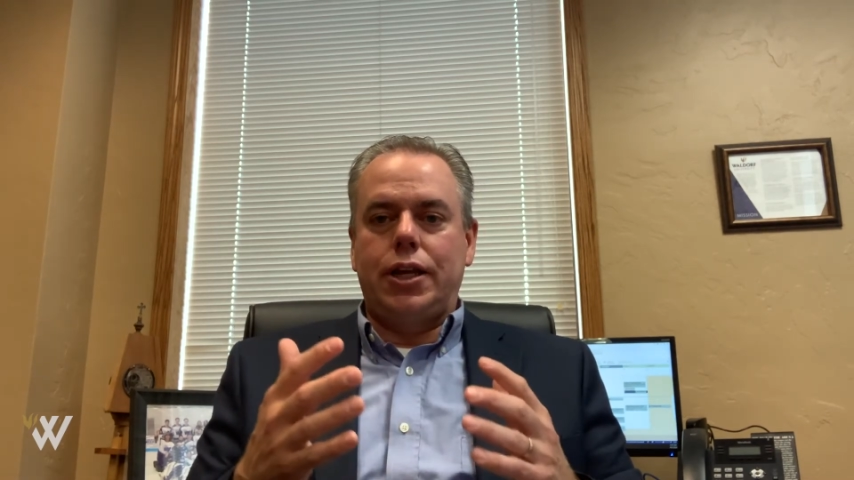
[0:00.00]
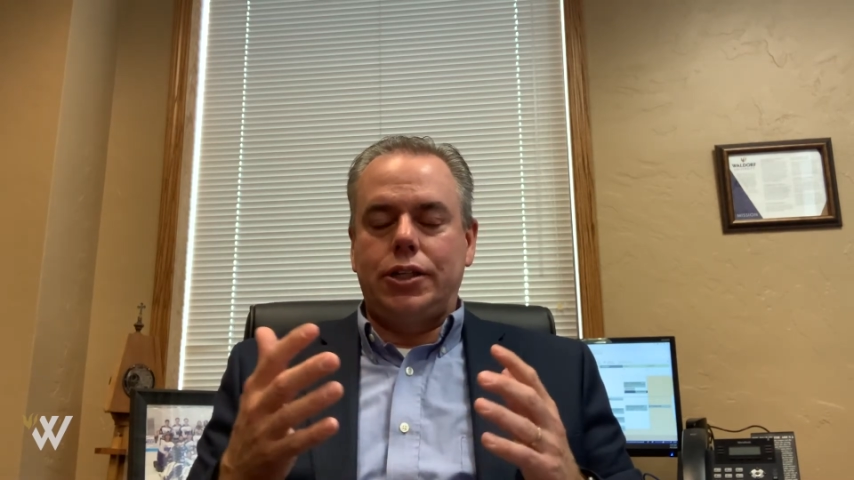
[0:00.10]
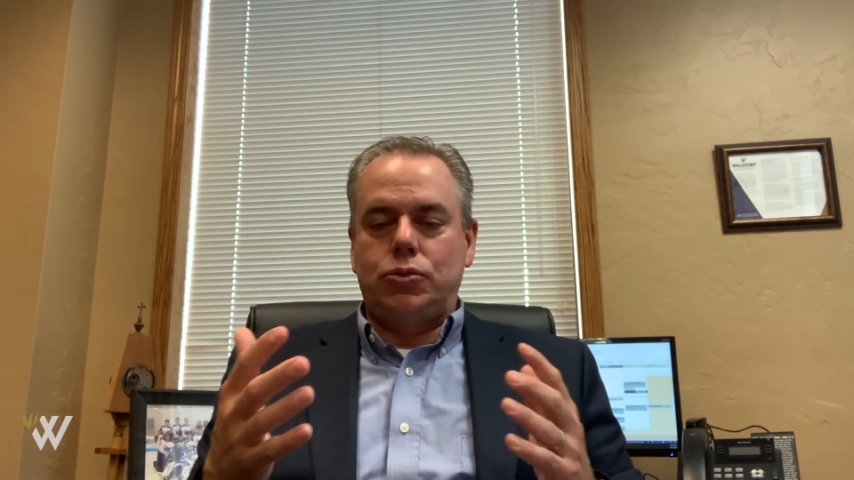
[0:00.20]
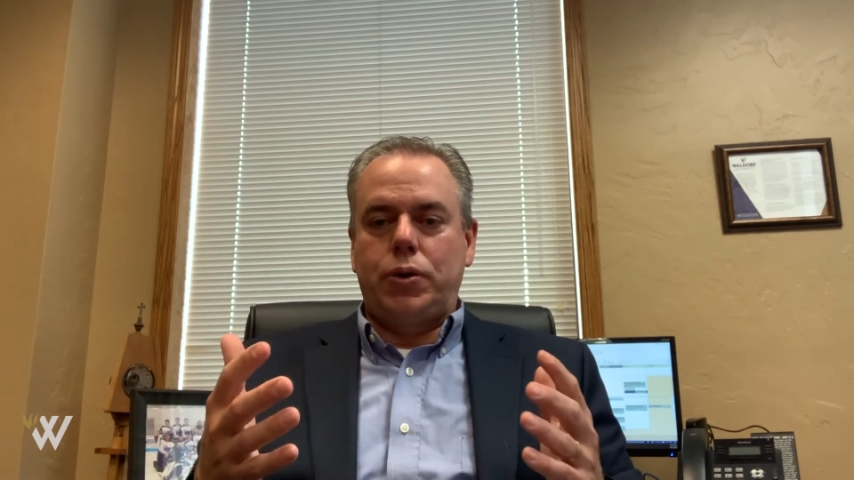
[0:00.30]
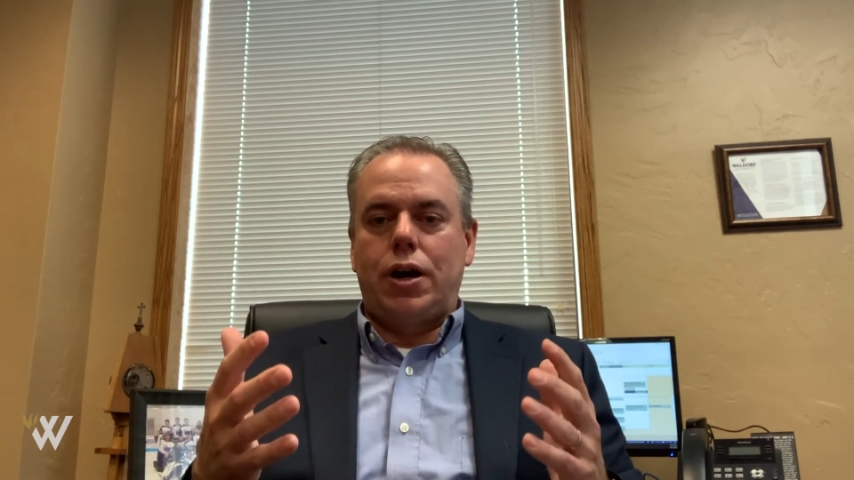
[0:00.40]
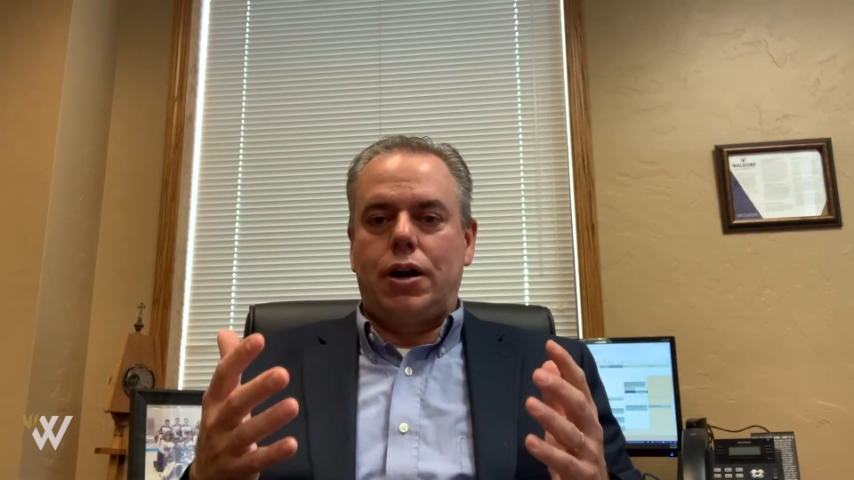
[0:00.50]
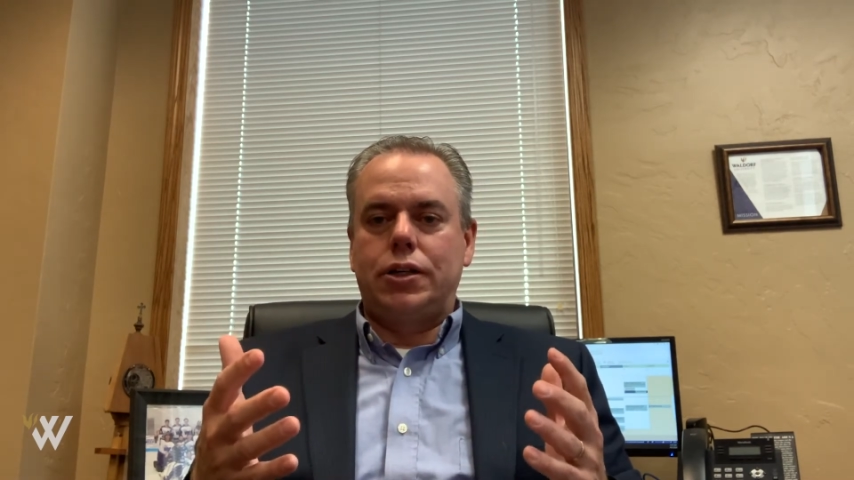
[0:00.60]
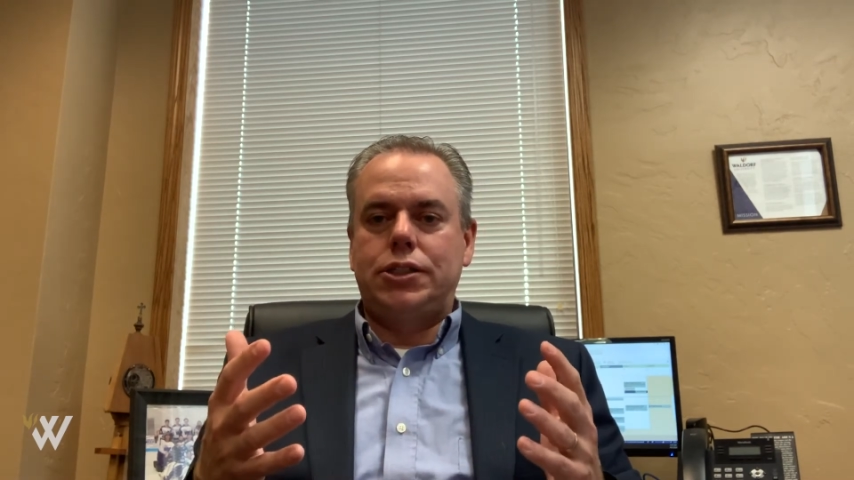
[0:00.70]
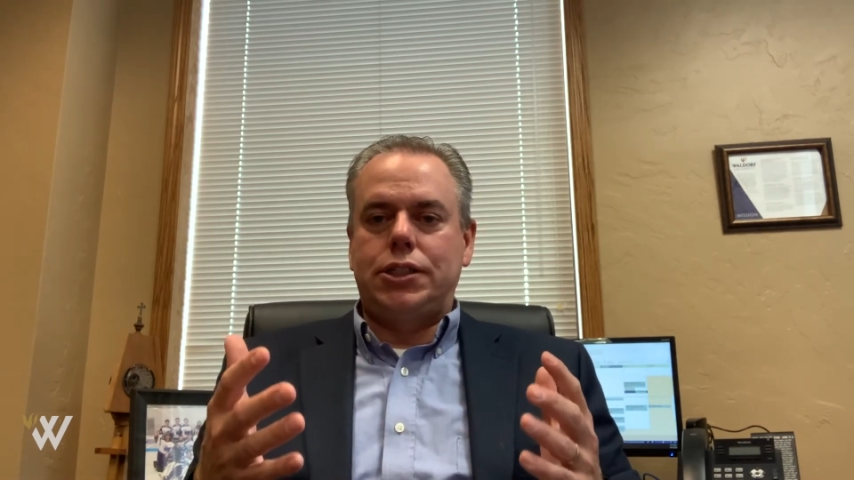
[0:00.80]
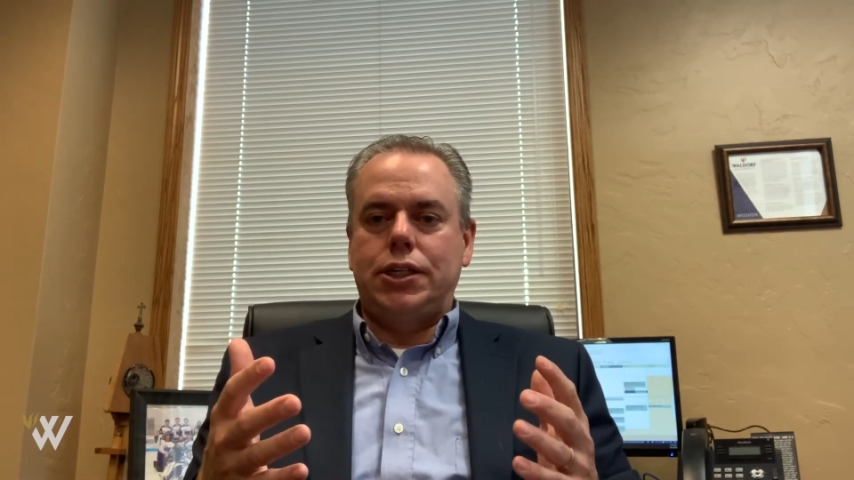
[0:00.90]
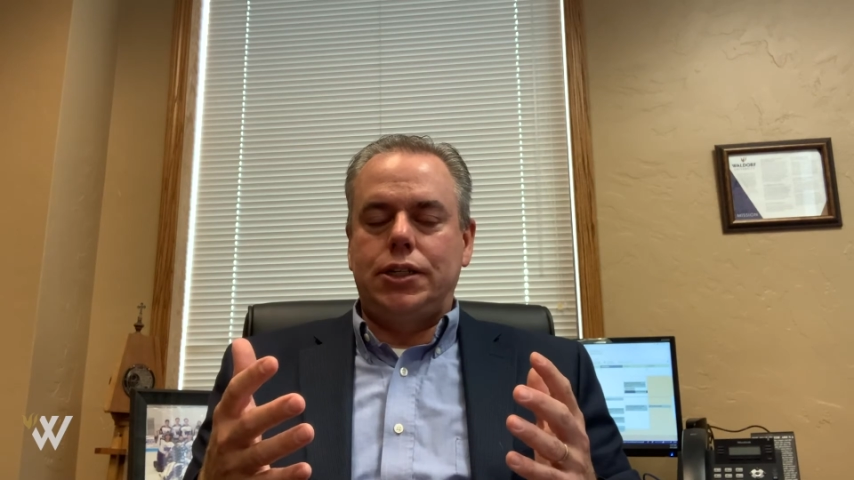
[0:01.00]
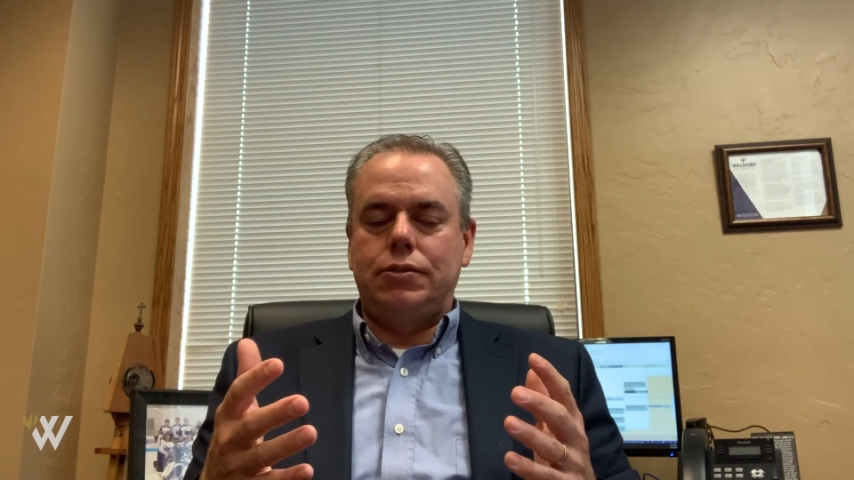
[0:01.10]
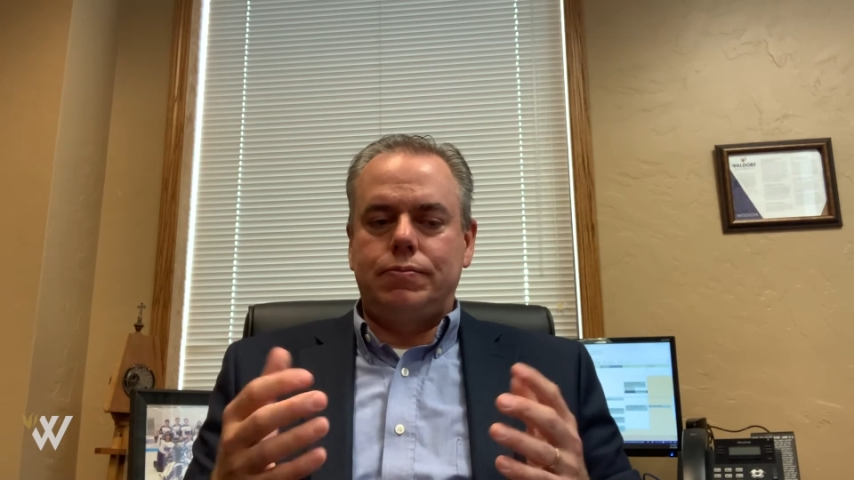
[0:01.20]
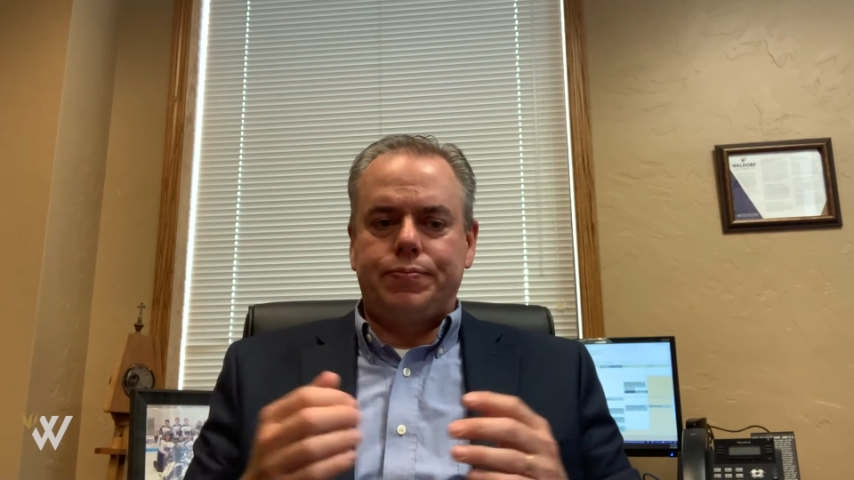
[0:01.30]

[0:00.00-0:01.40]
is we are seeing